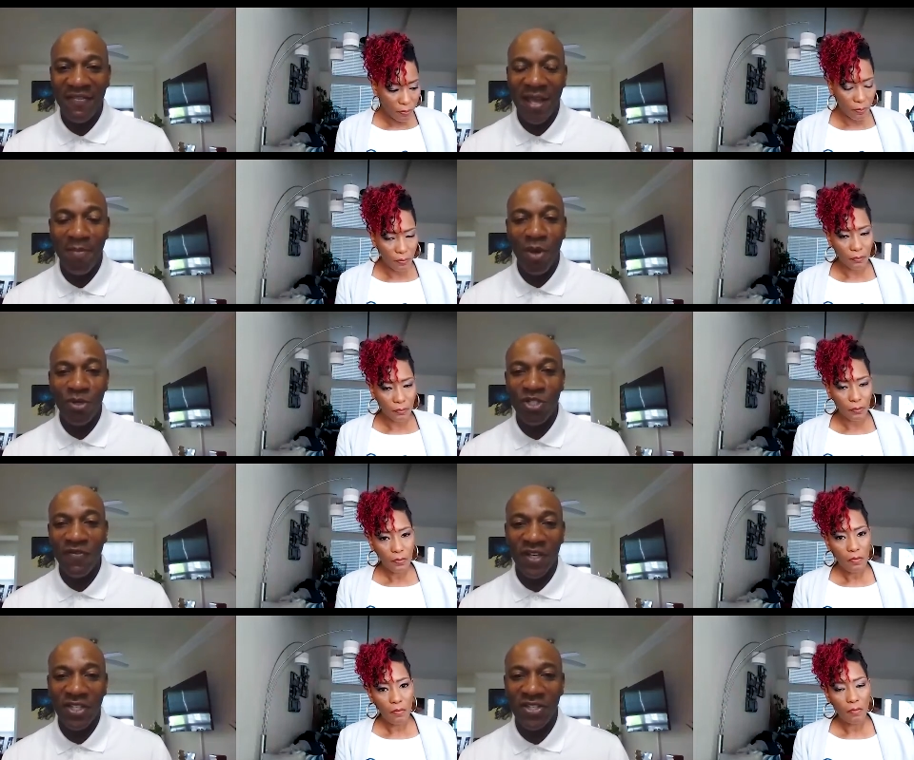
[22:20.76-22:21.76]
Speaker 1: that most
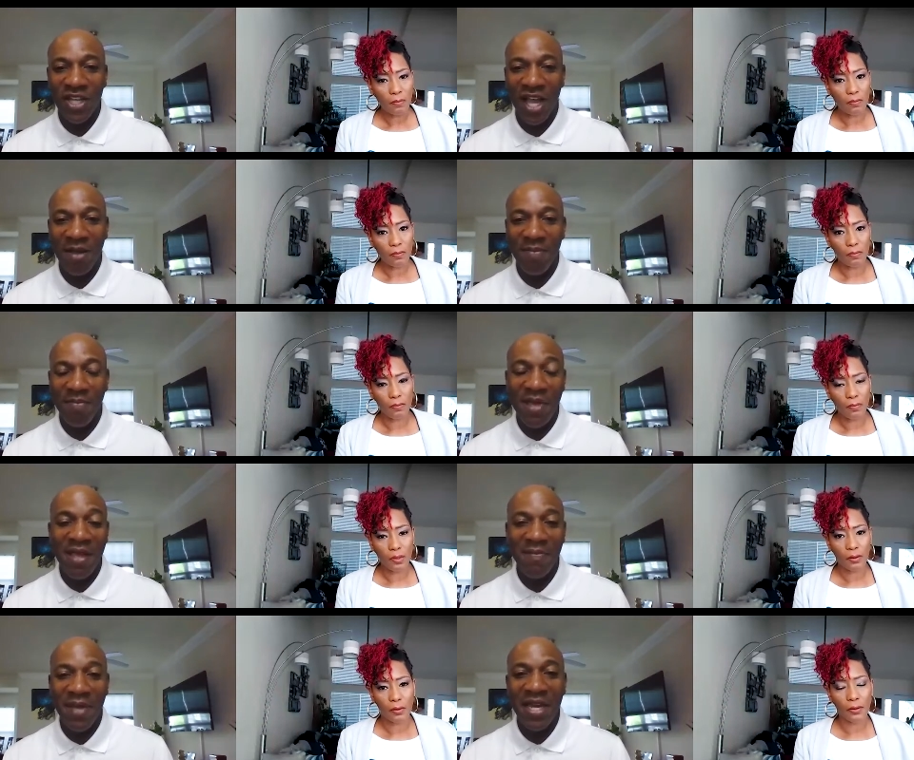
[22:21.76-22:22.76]
of us uh,
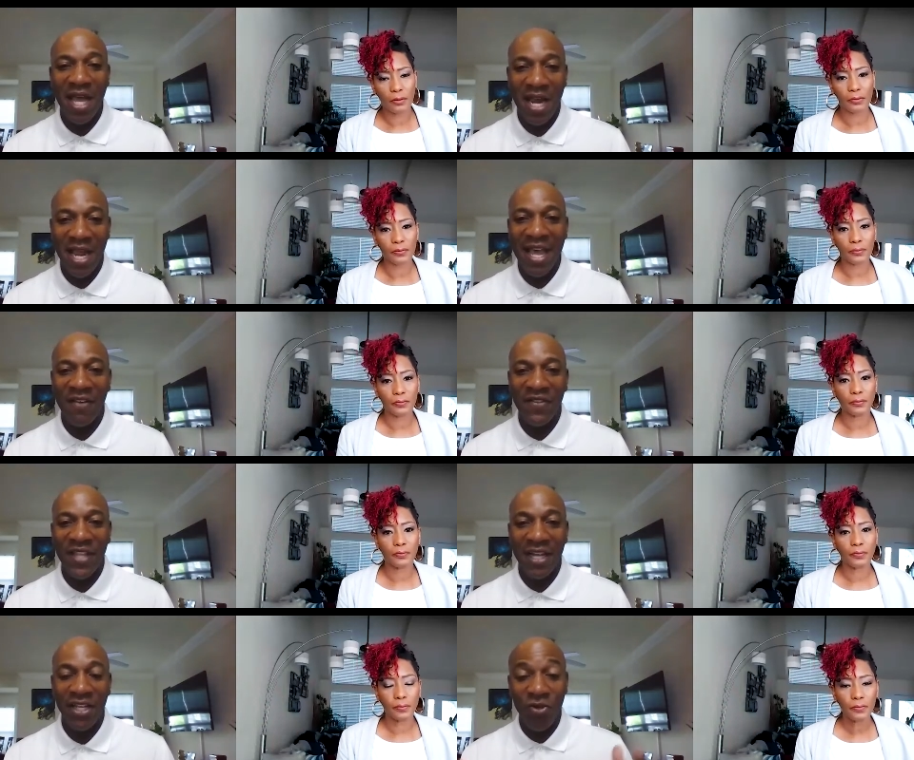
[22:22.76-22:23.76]
may may not have
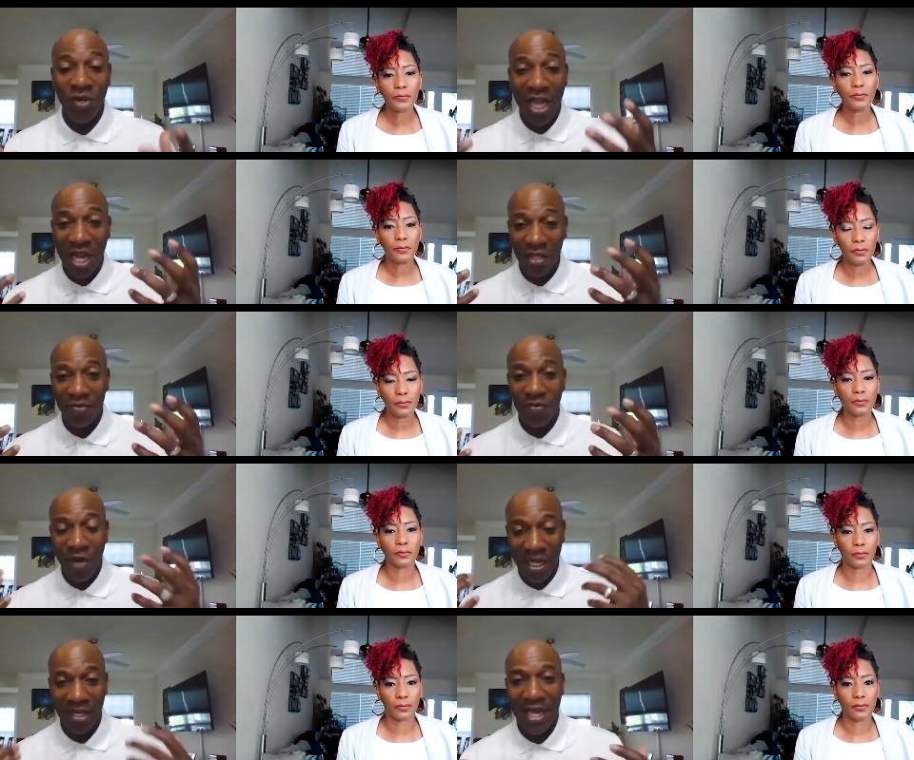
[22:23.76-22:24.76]
that you kind of
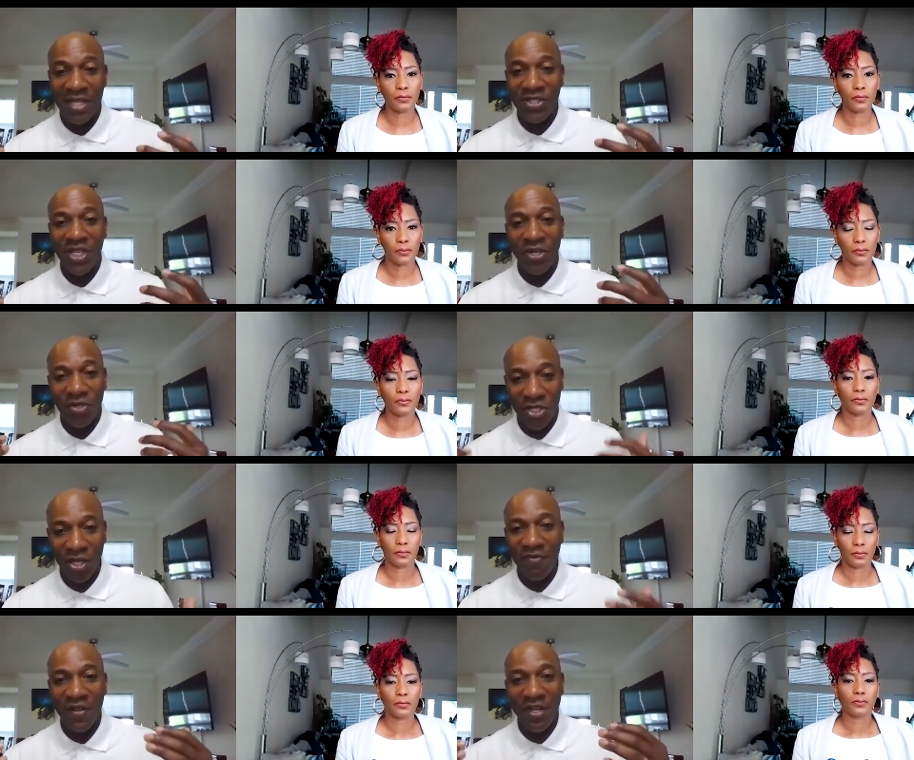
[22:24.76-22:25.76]
recognize it in
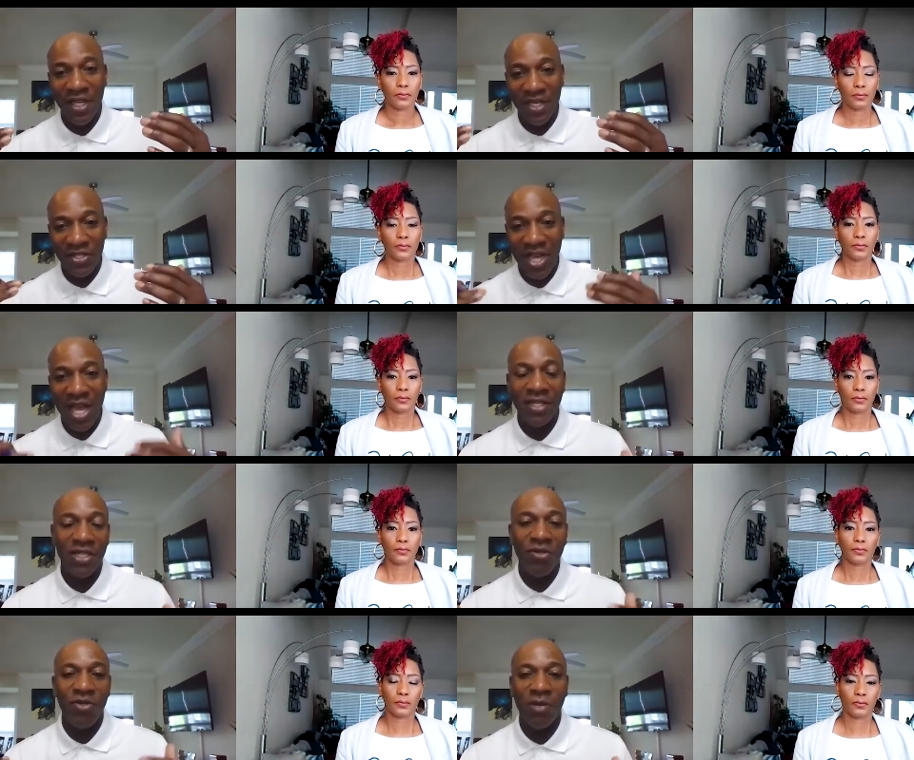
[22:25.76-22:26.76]
yourself and then decided
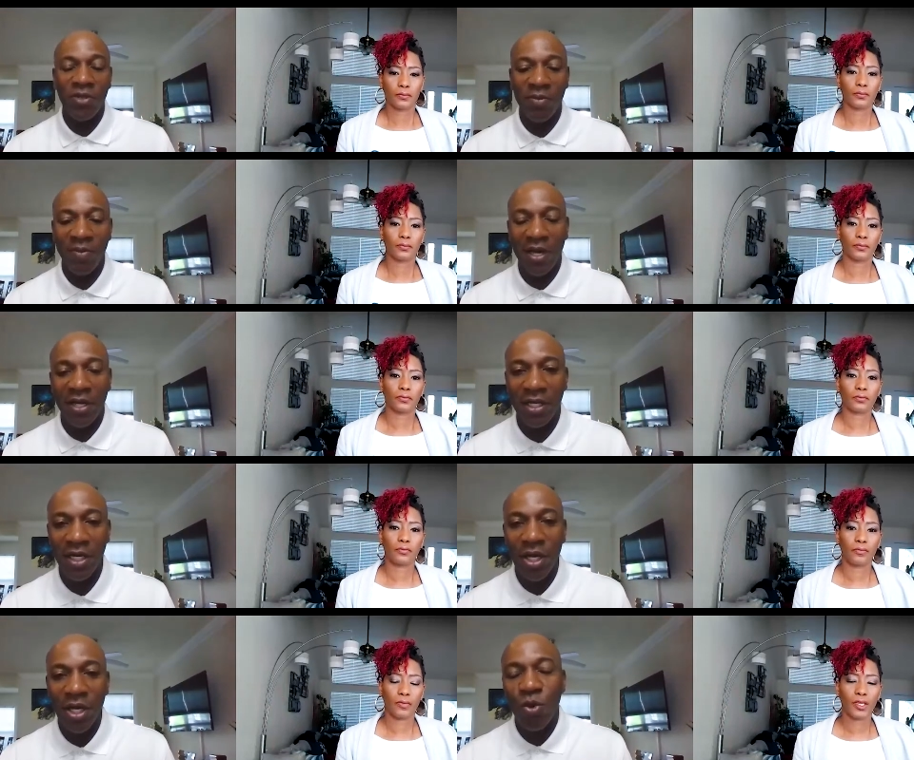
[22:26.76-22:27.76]
to do something about it.
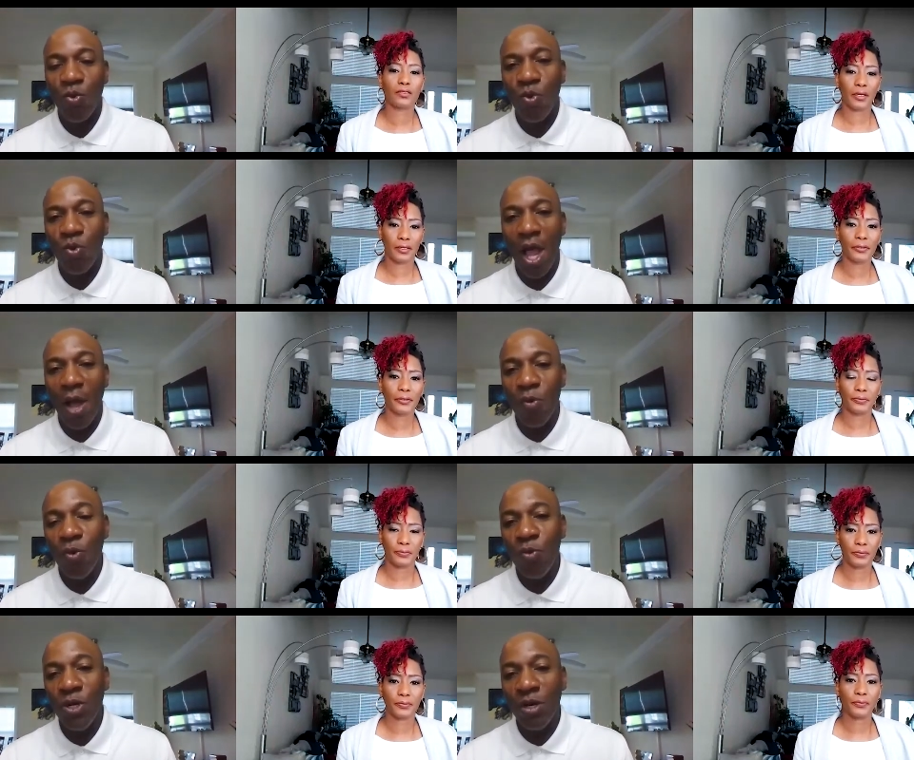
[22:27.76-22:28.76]
Exactly.
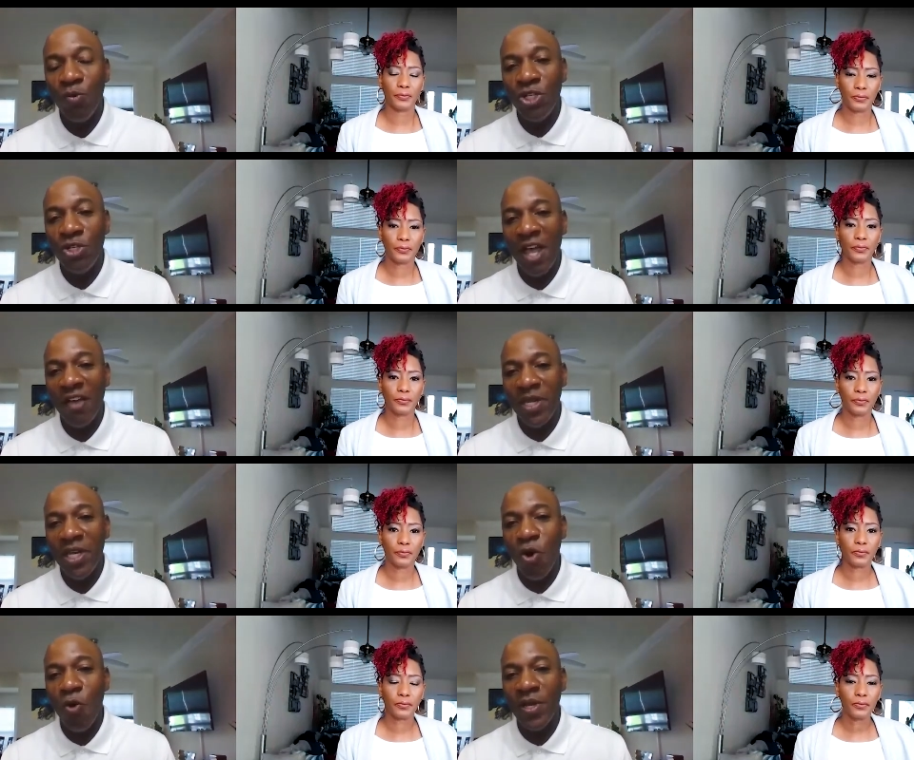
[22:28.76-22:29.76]
would you have
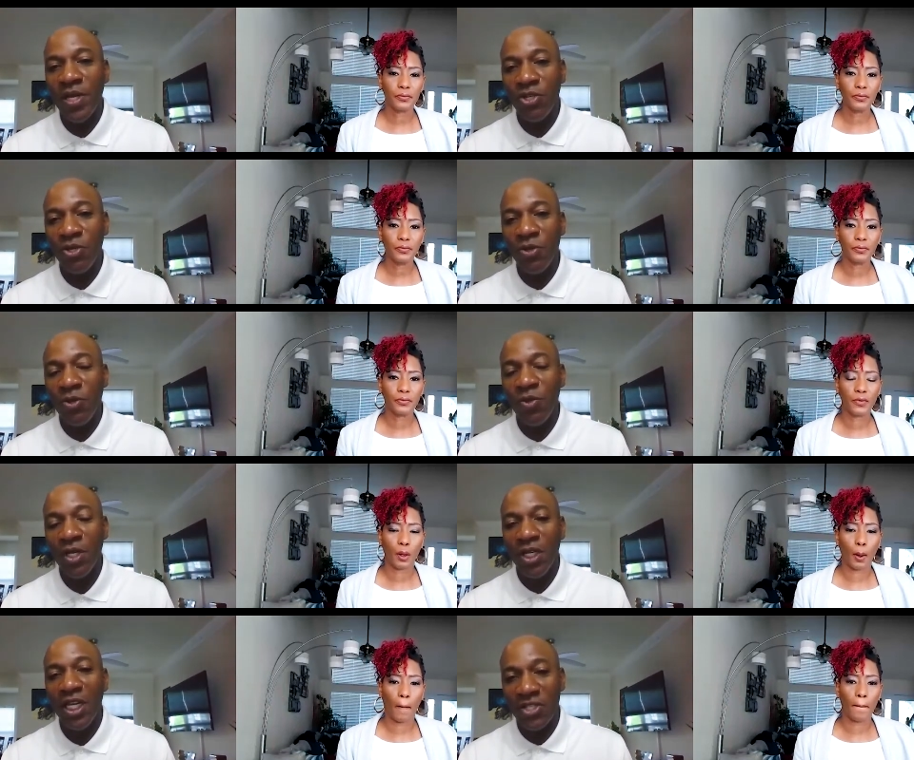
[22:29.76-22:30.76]
been open to
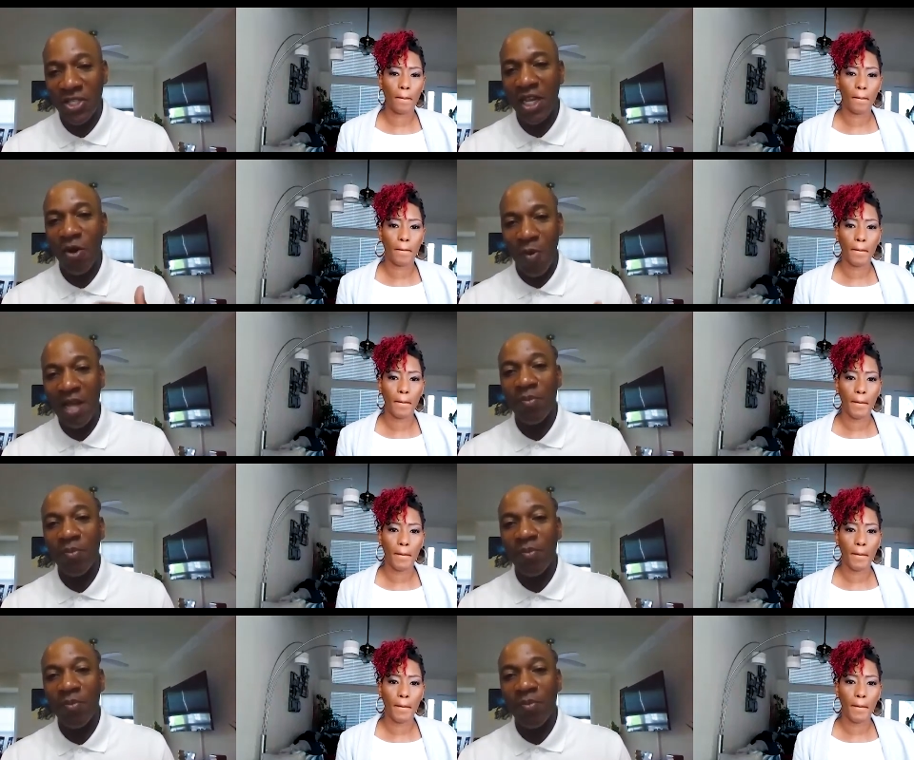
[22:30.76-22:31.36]
let's say a white